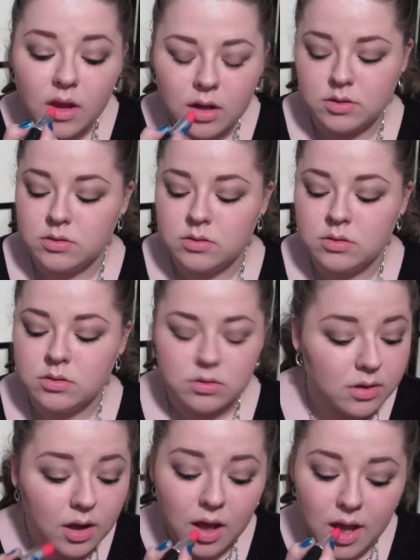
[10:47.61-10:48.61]
actually
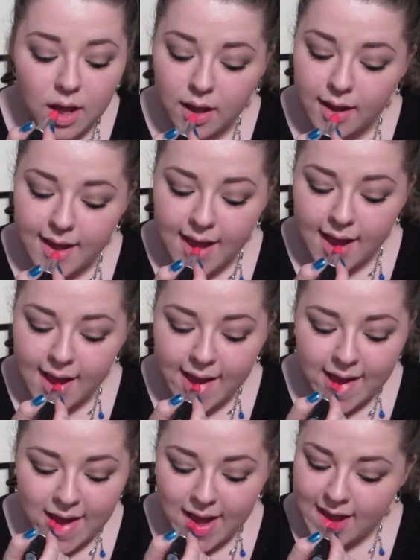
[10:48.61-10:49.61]
going to use
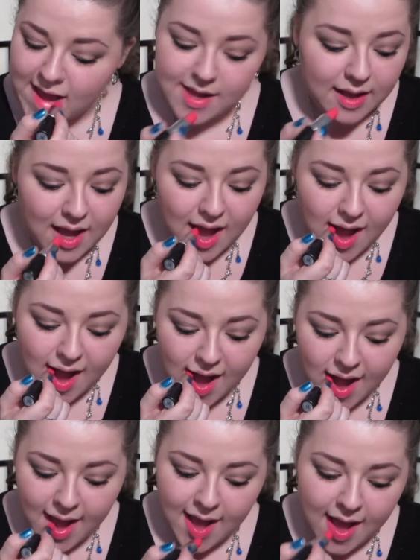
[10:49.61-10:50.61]
two lipsticks
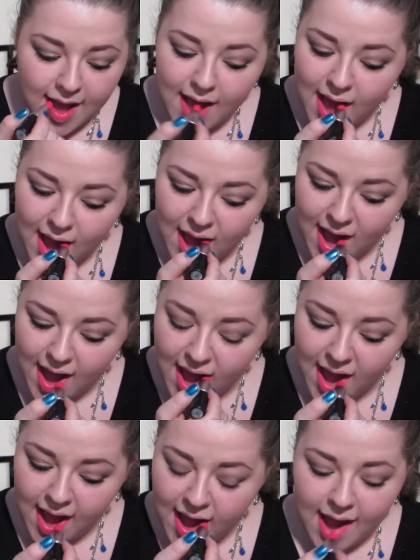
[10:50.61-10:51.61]
together
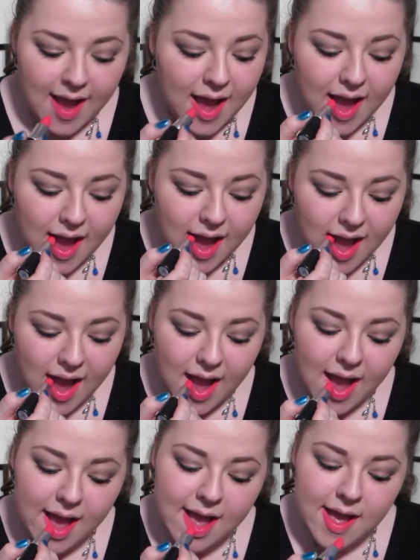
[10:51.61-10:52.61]
because
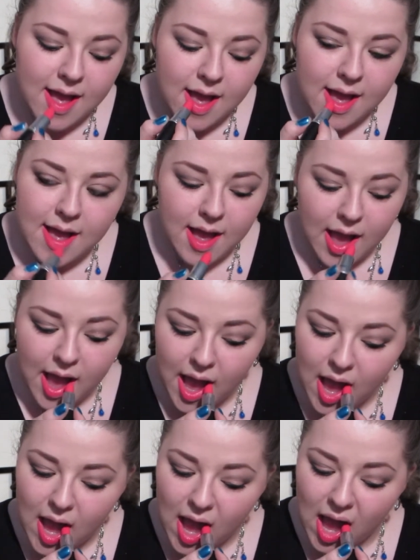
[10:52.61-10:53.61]
I couldn't figure out
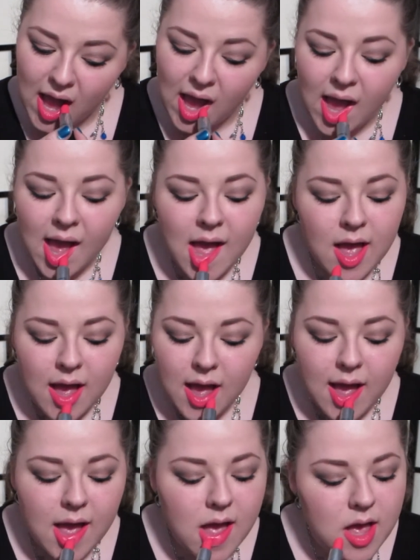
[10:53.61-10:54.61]
what I wanted to
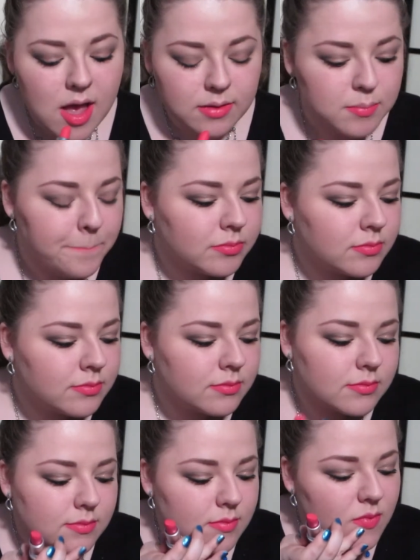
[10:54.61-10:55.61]
use. First I started
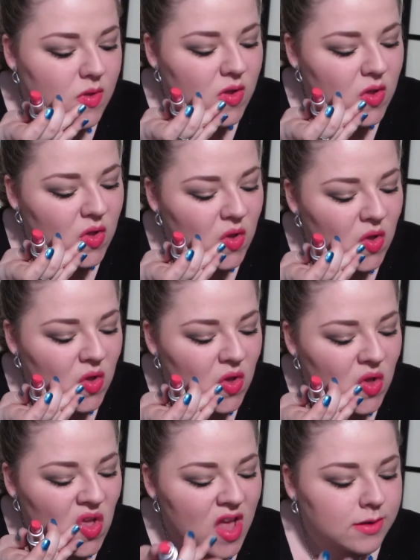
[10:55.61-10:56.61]
off with the MAC
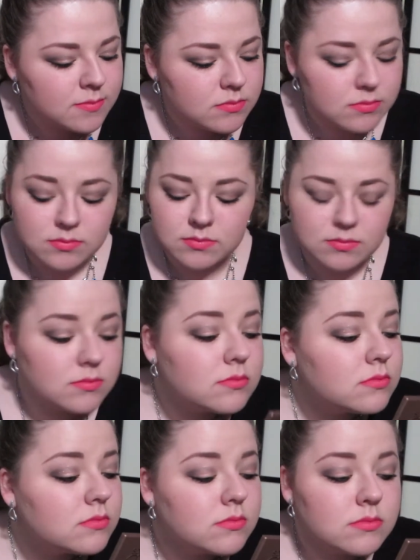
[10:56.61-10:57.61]
Amplified
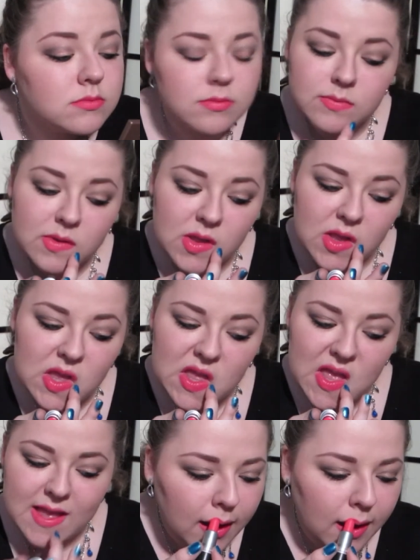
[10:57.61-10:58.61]
Lipstick in
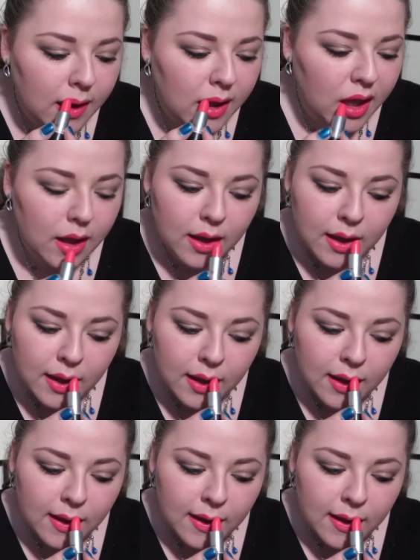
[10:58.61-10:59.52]
Impassioned.